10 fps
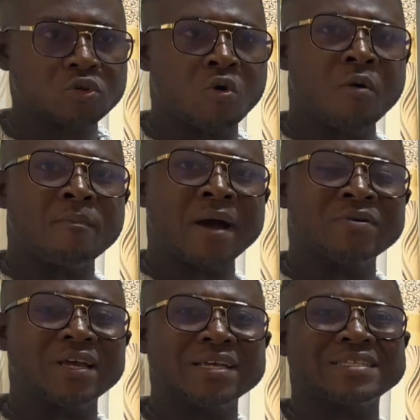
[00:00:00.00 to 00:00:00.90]
compound
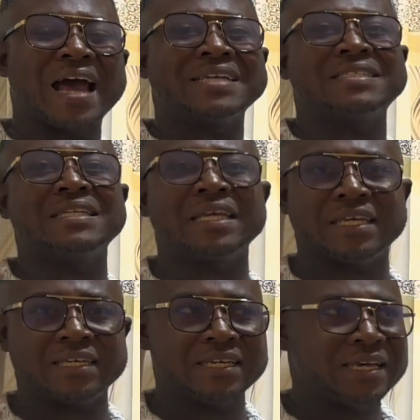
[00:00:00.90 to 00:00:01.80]
is acidic
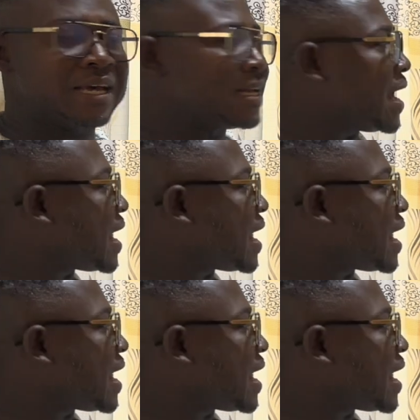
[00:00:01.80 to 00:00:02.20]
that